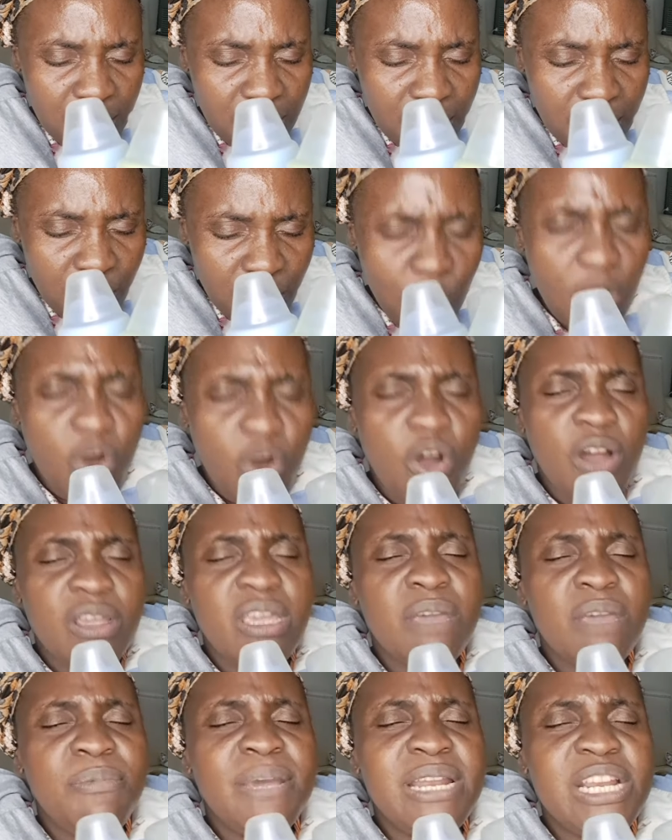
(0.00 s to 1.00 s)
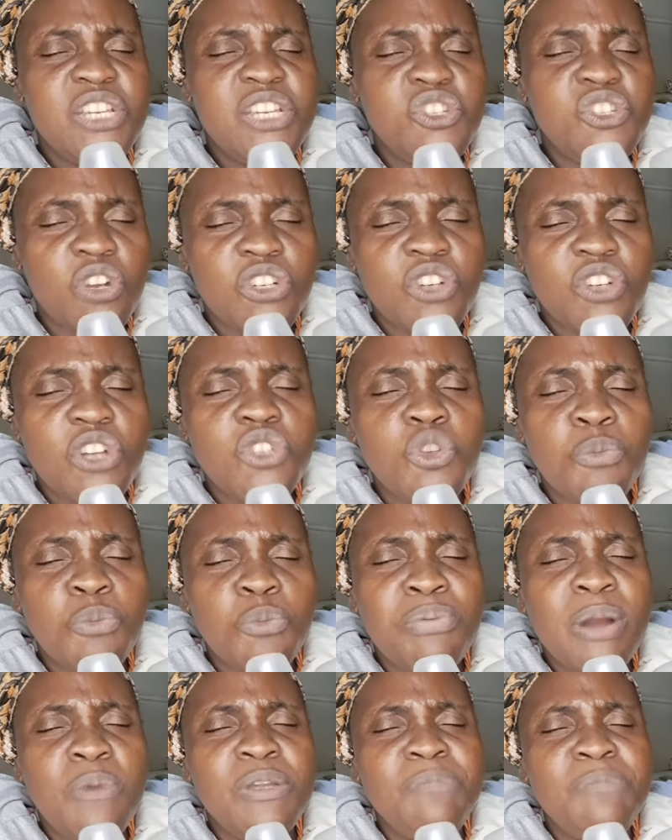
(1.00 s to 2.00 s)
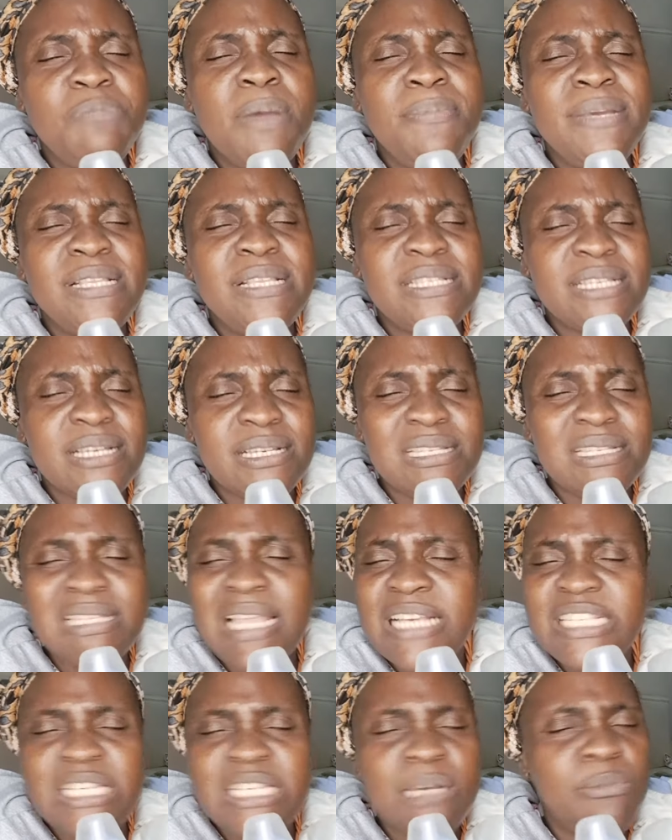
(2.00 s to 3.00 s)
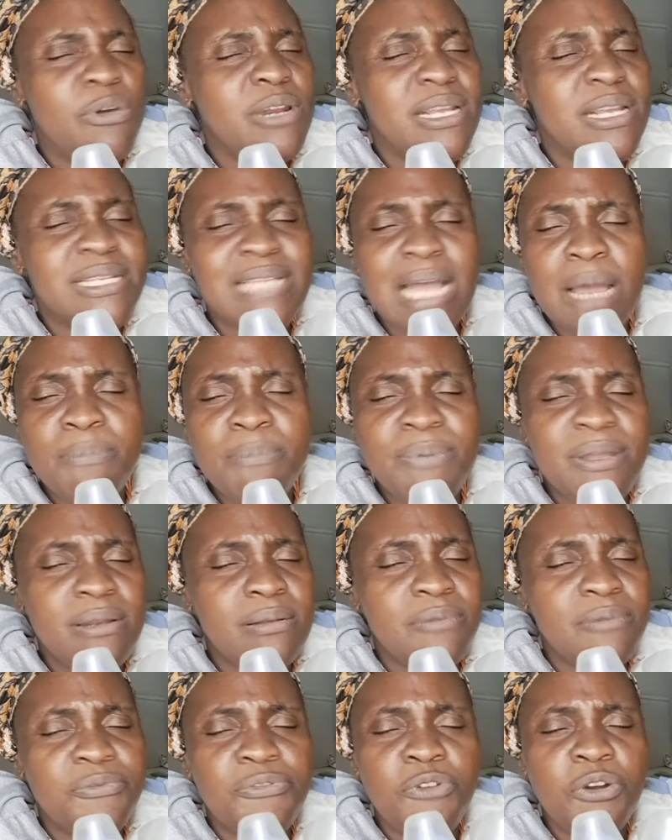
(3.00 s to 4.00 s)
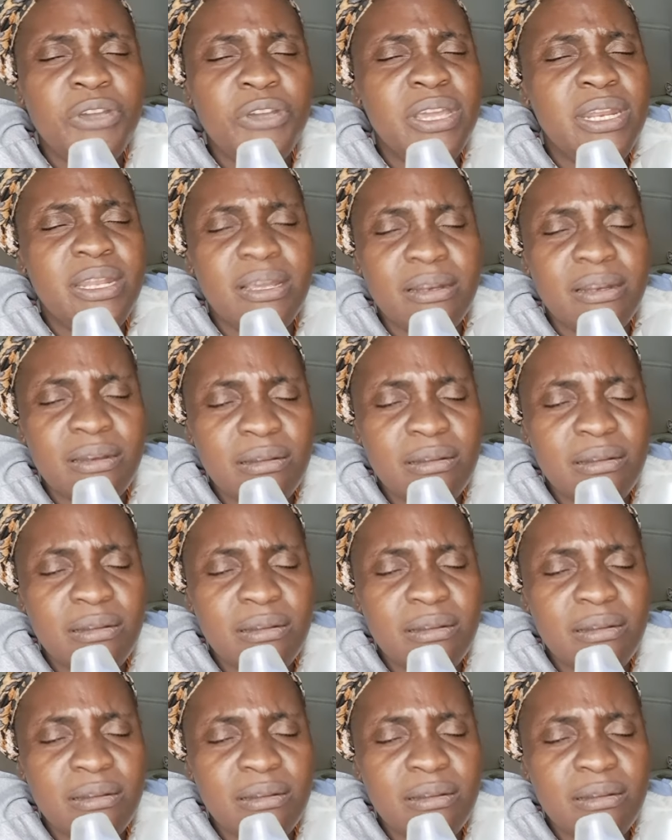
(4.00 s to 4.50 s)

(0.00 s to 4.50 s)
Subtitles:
When God gave me the instruction to pray with baby teens, testimonies have been flowing in.